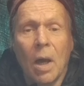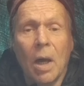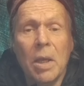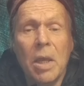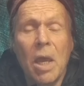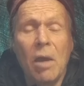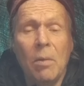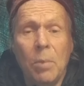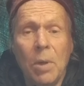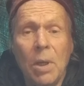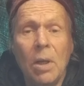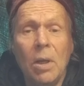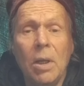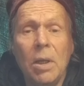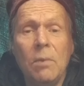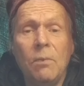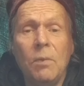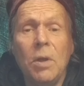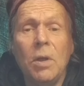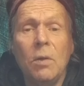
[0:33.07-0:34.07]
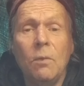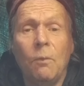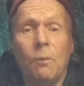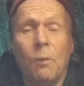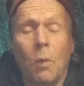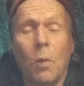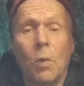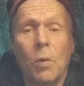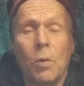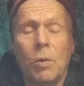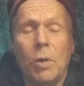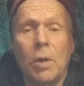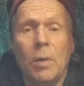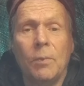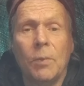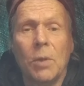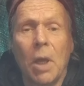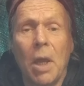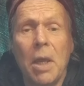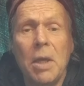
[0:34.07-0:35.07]
I have been living
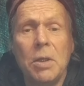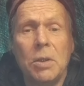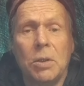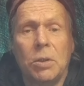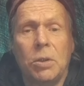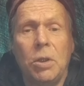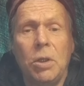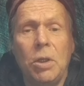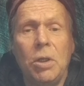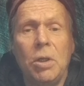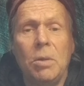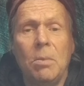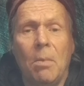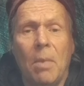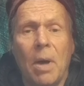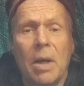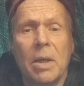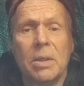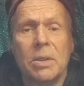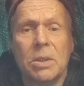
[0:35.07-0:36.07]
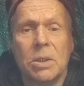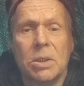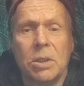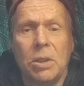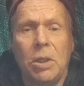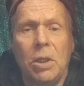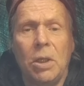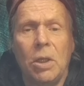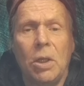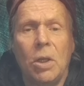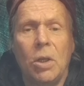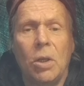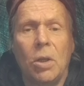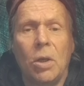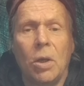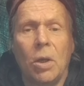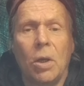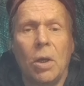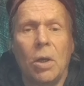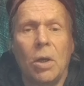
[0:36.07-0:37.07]
for 18 months in
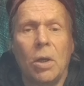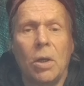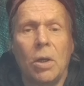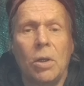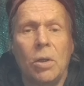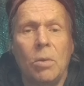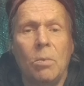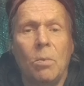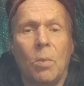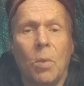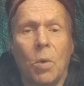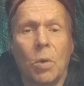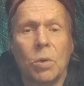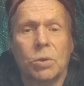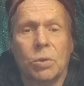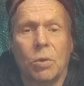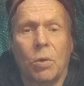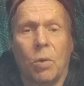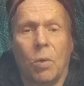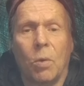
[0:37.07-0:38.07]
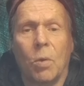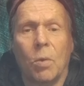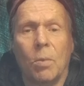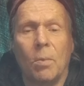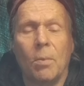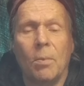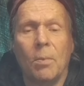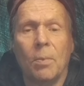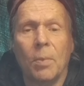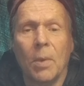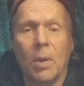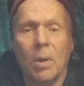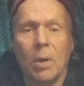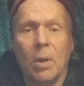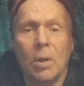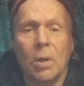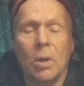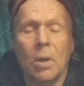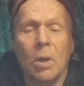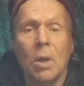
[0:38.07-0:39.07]
a motorhome,
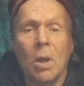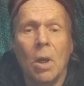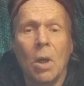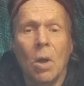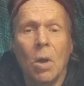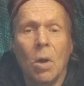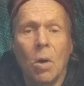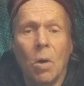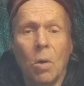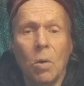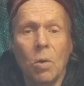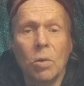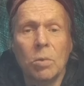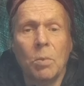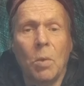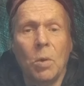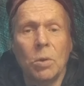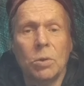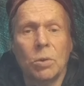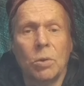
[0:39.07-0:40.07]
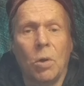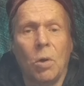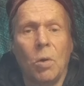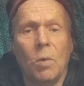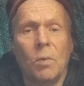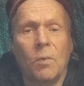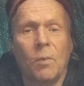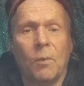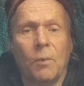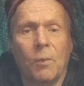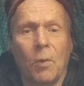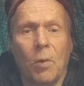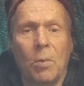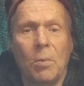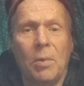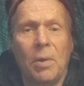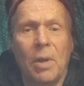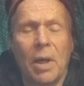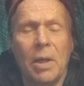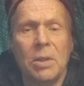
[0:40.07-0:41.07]
an old motorhome
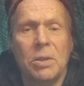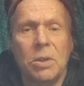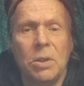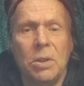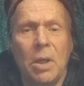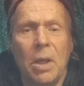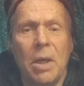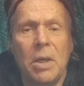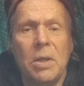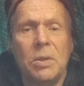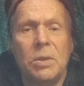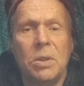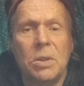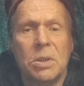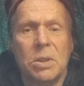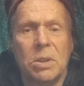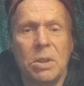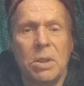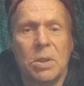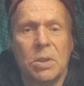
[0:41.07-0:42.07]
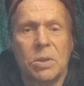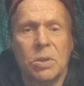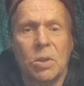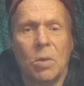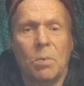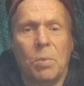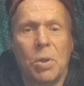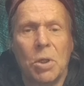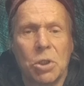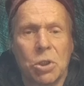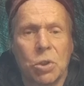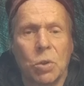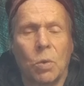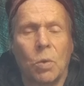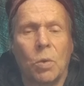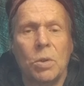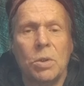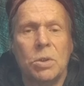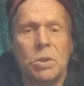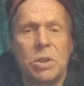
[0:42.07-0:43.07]
from 1986, a
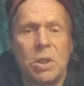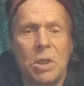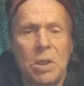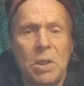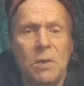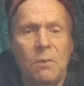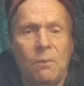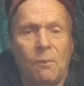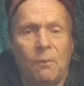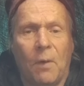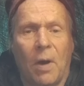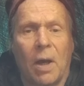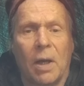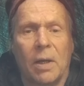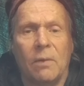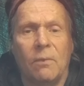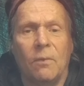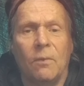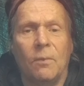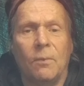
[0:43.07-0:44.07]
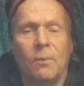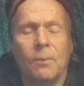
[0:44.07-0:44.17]
Peugeot G5.